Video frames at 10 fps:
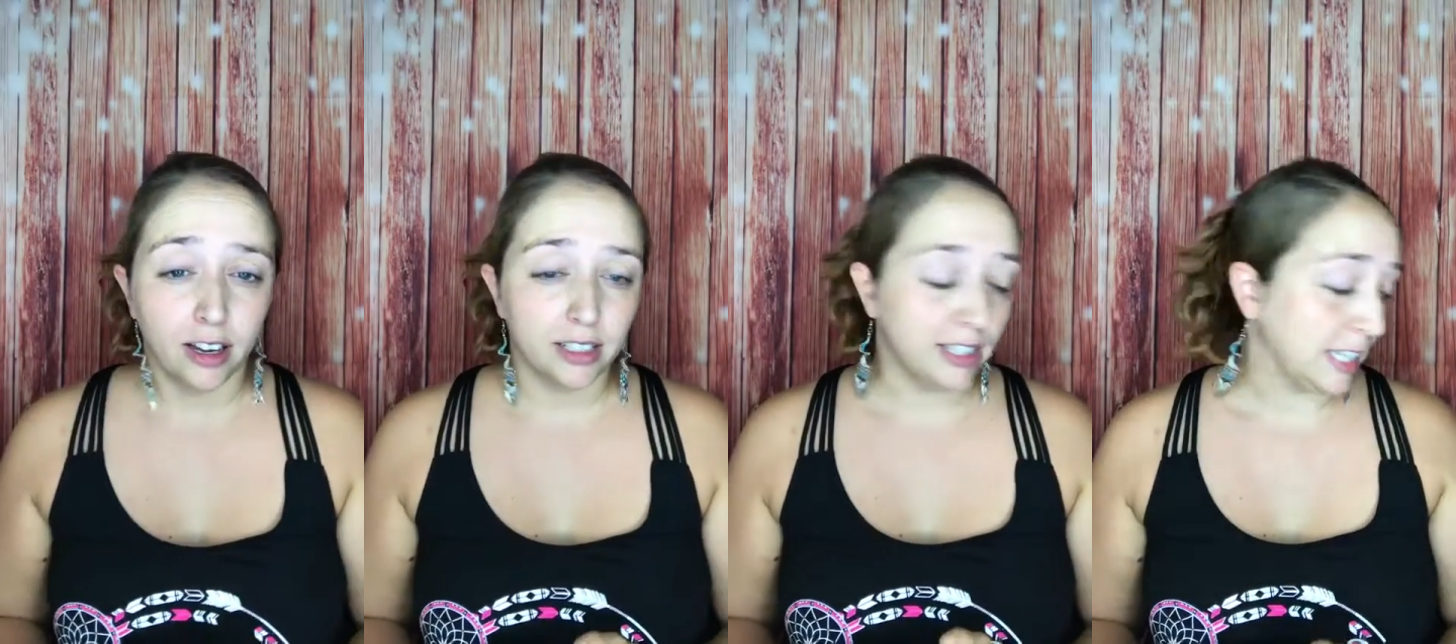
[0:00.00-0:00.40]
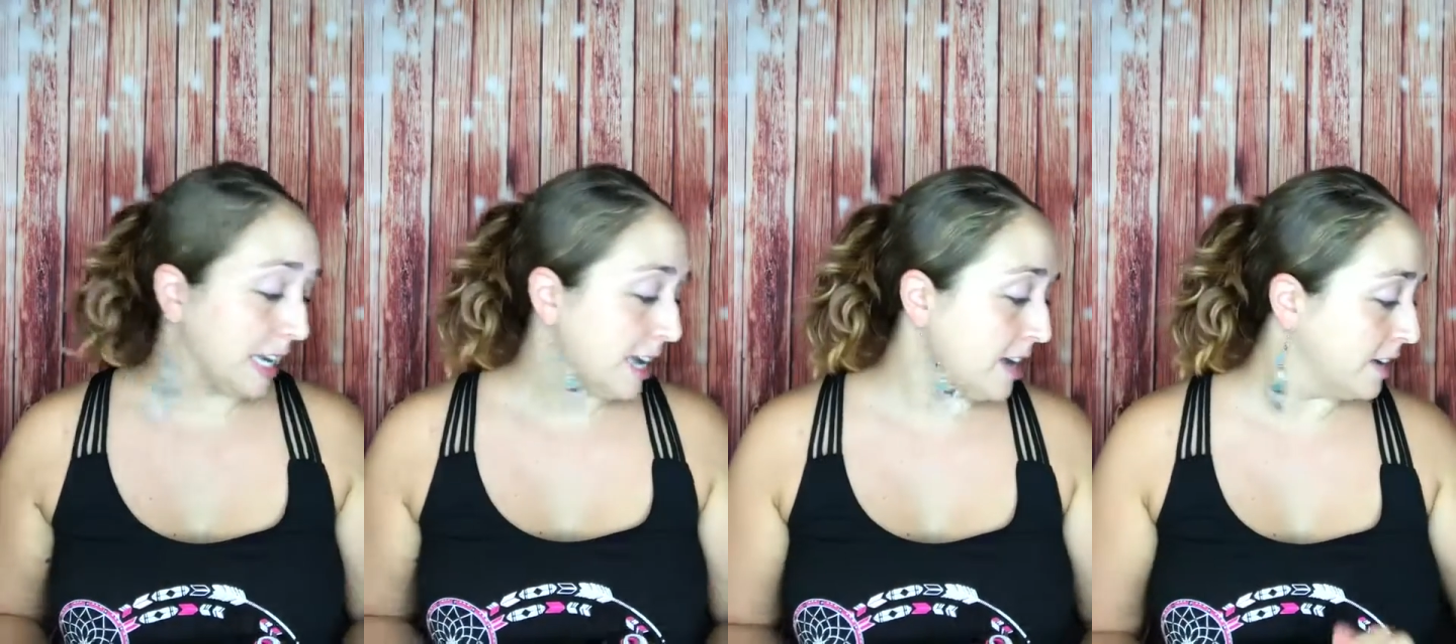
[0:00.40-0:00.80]
let's
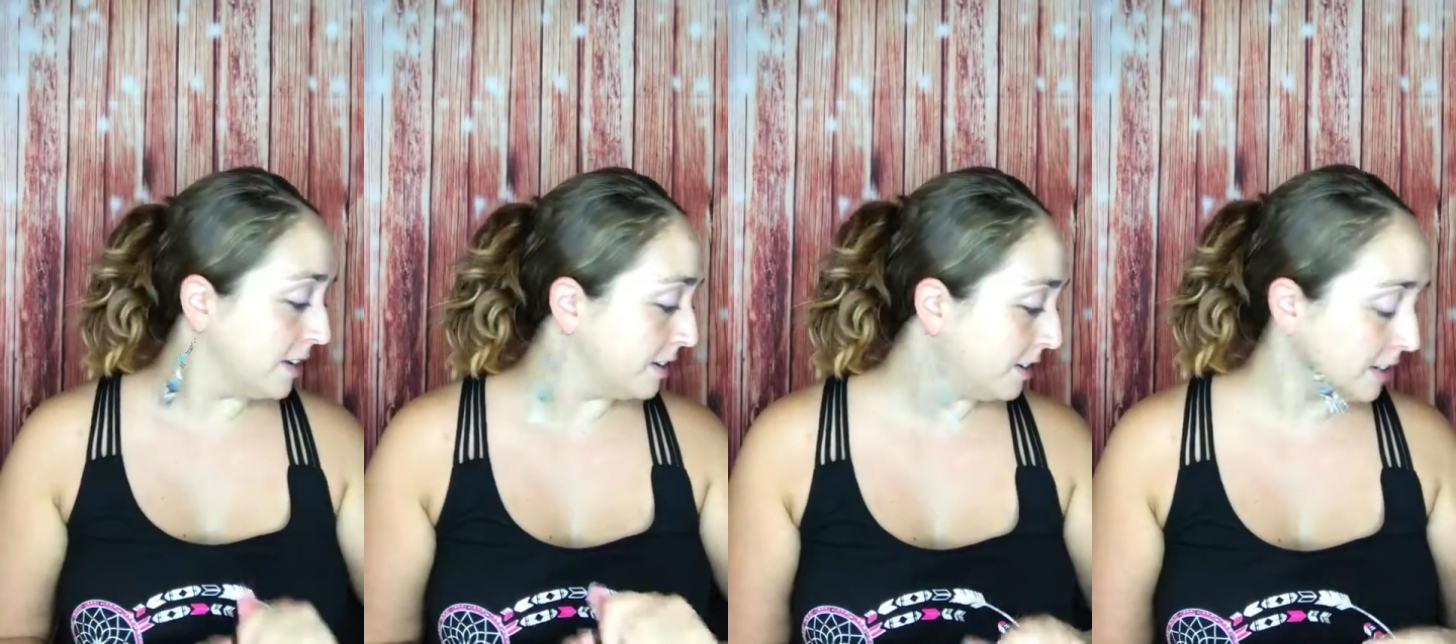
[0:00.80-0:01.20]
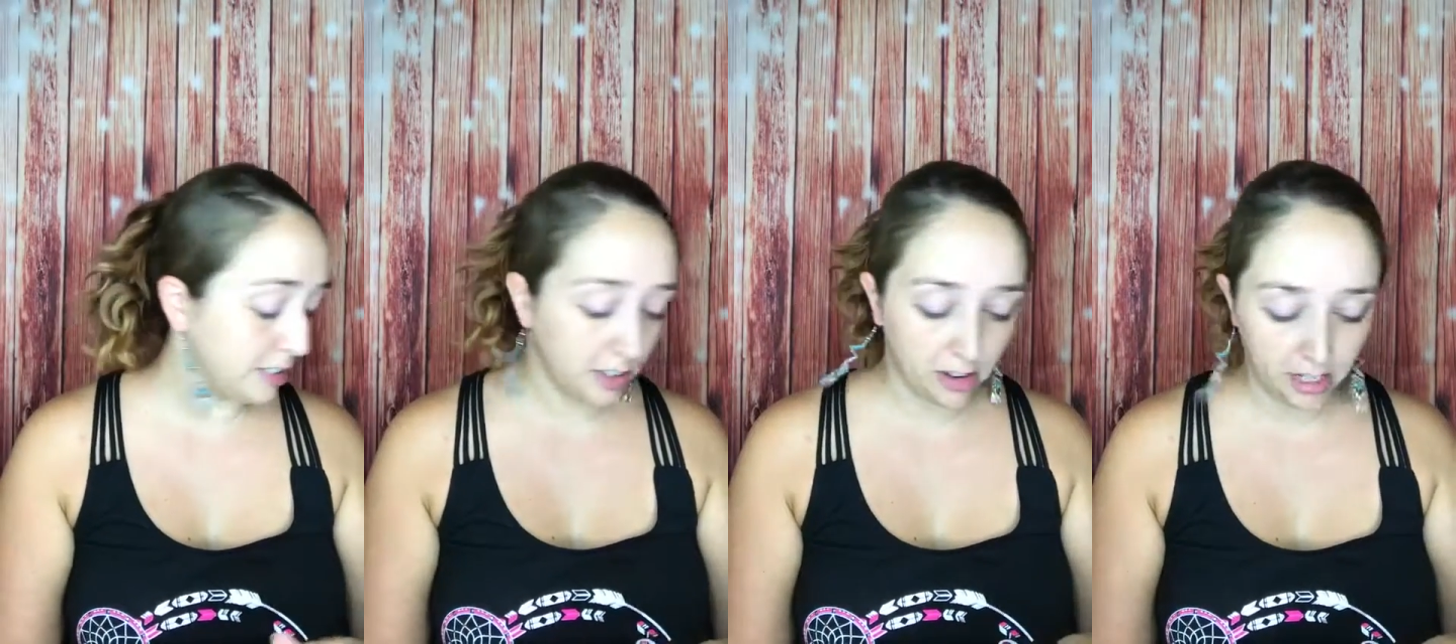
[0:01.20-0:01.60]
see.
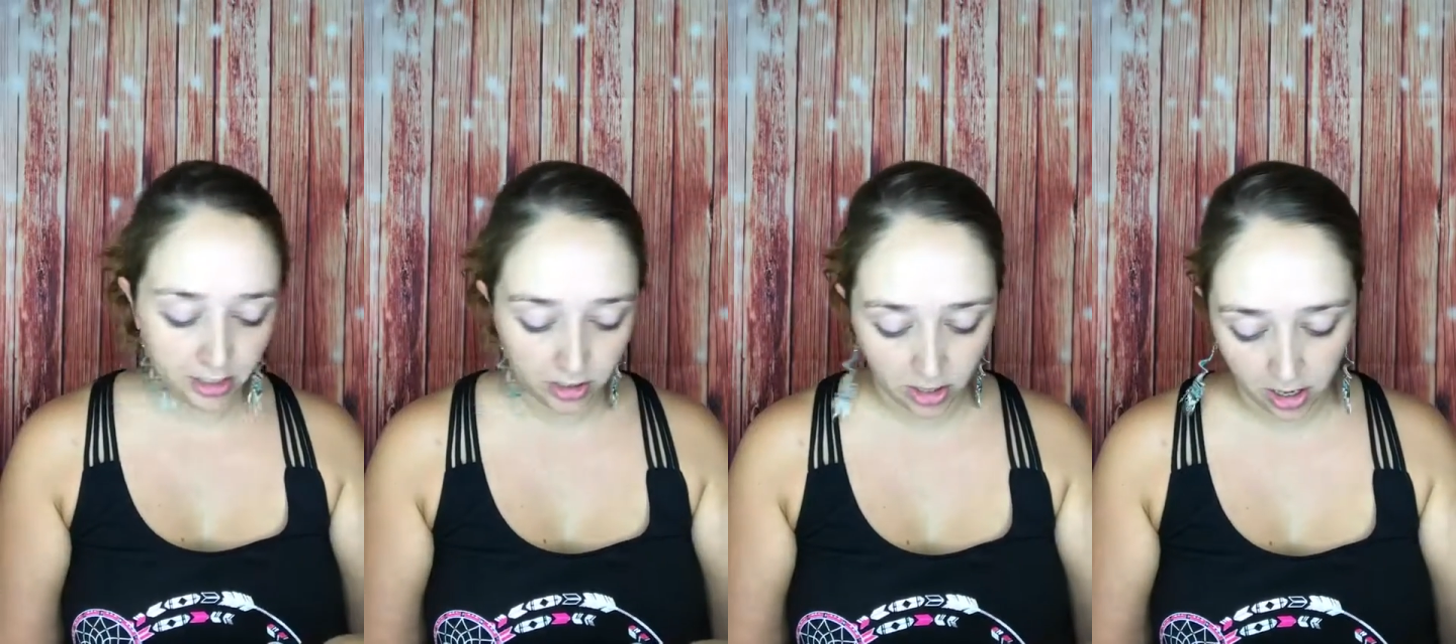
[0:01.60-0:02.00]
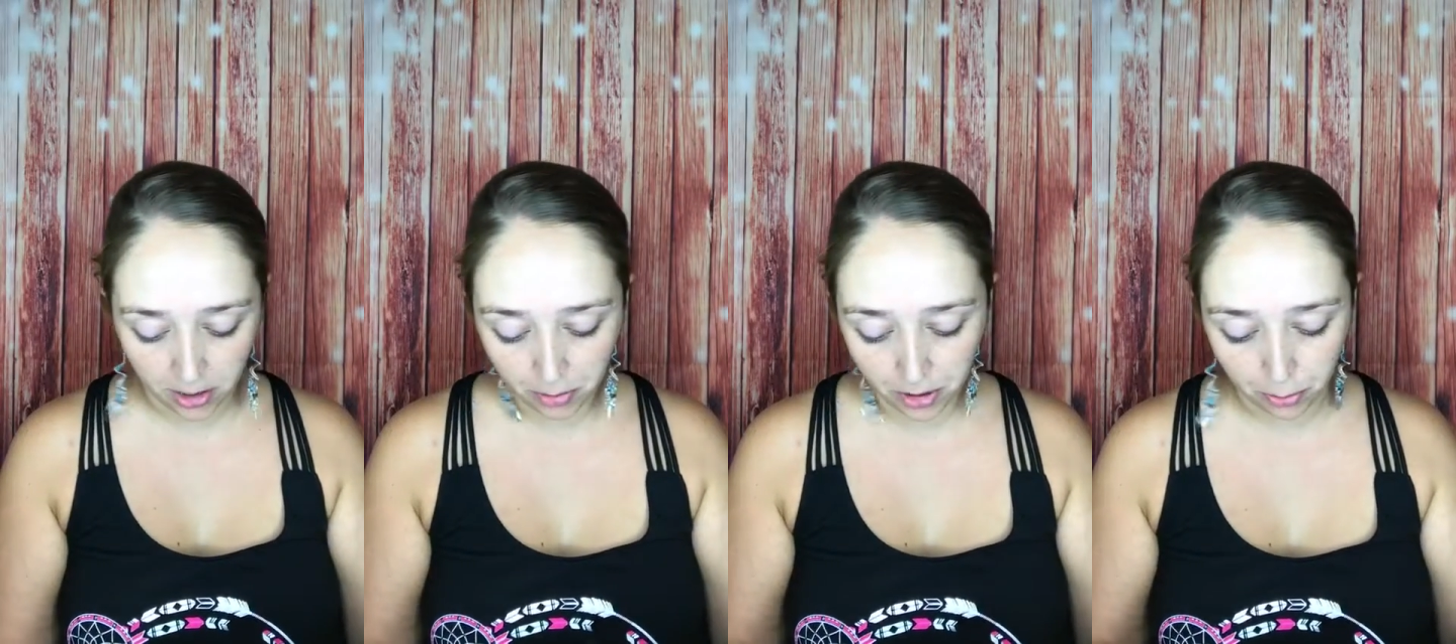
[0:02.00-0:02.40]
Let's go ahead and start.
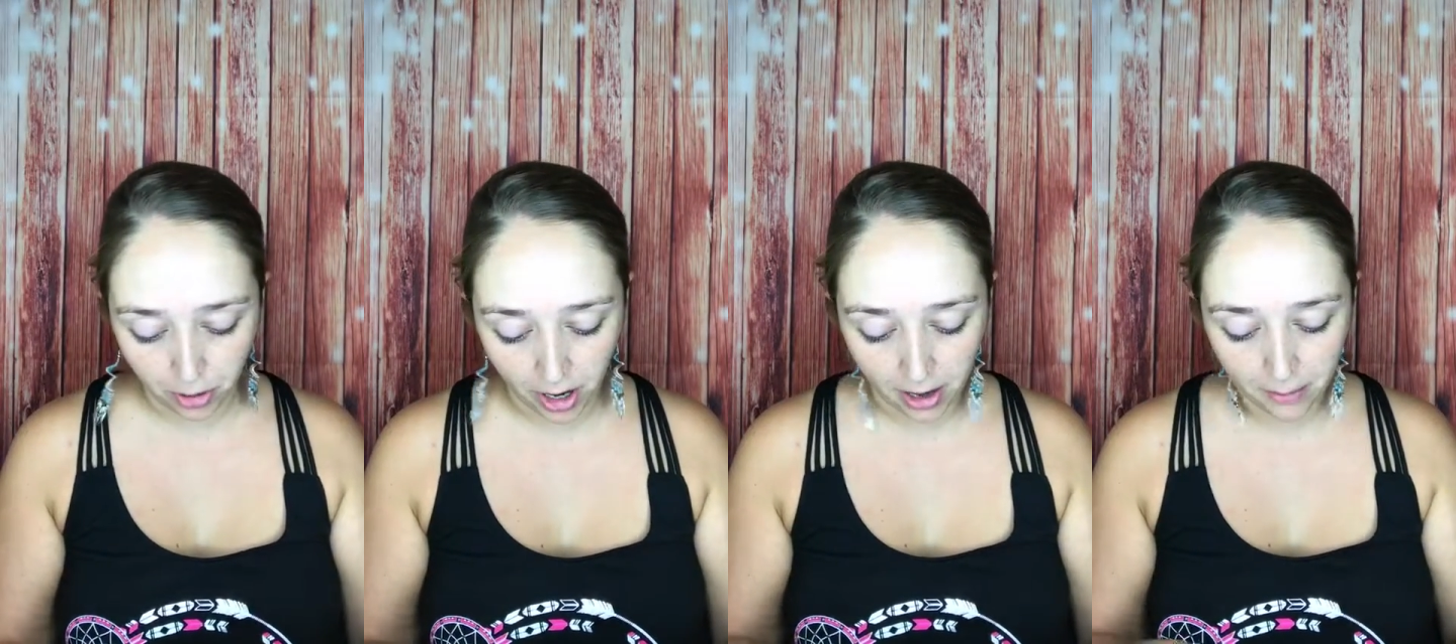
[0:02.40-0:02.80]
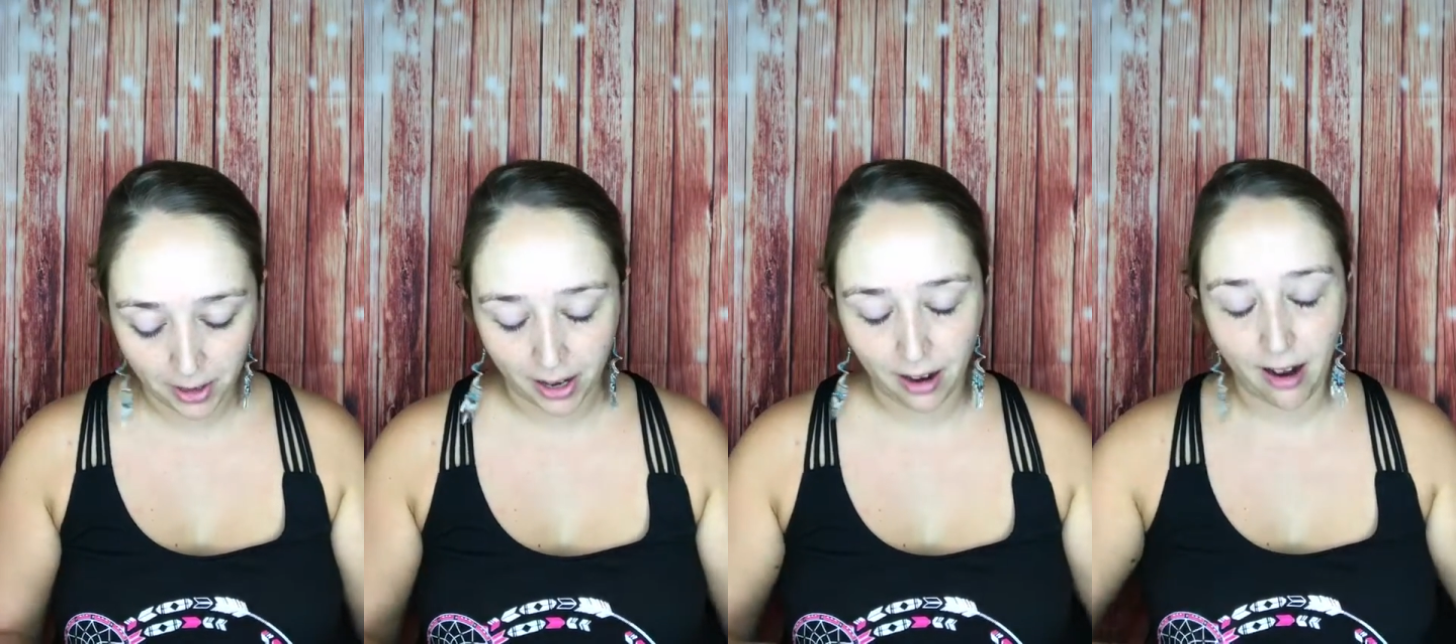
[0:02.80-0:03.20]
I'm going to prime
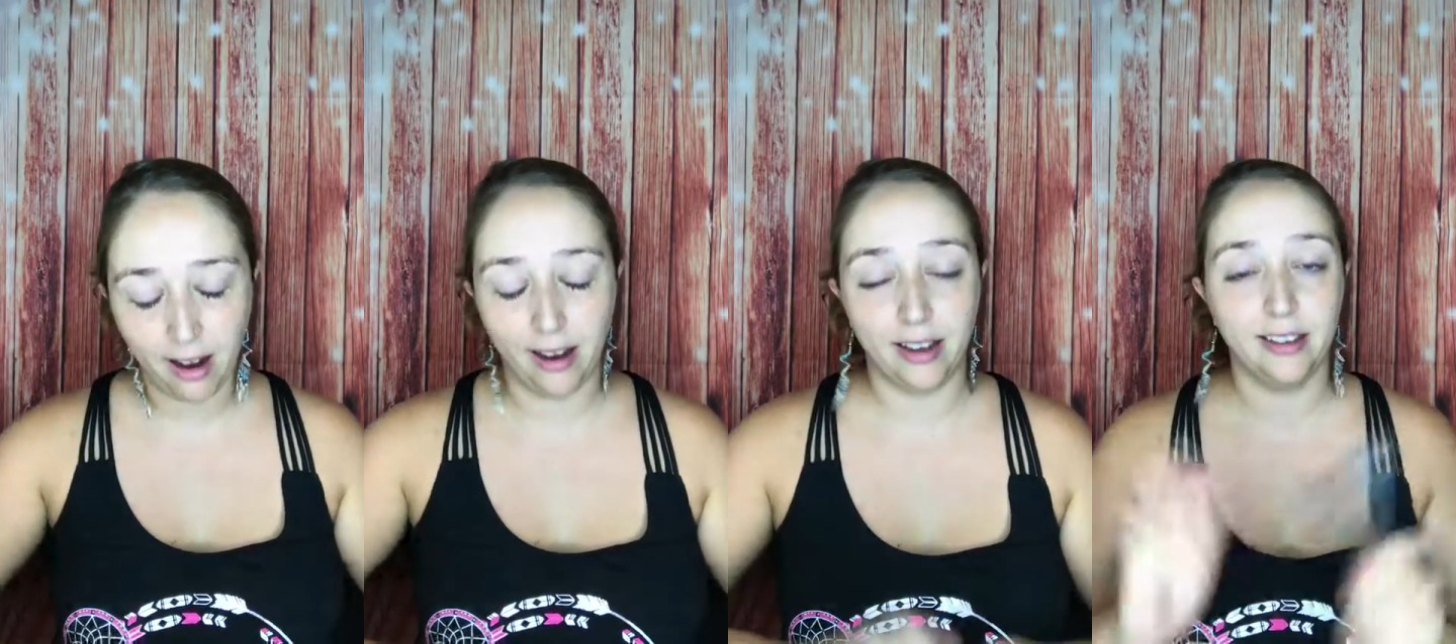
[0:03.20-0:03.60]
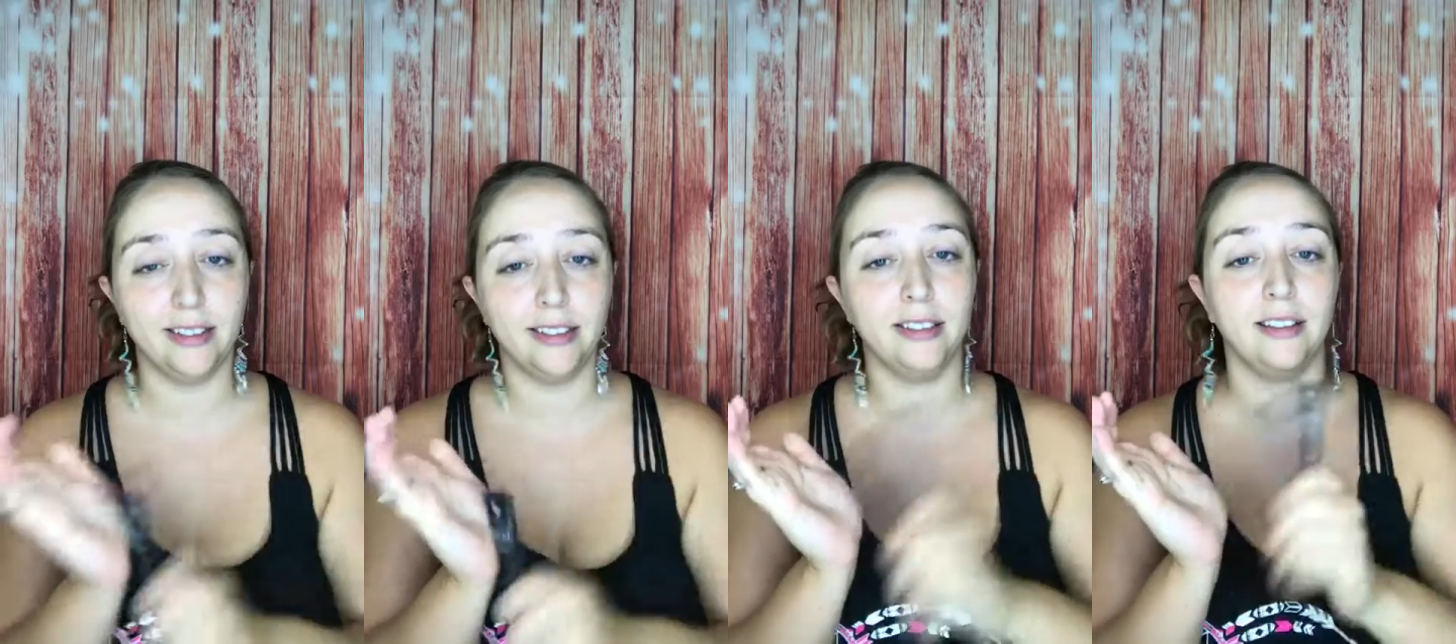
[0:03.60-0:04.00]
my eyes.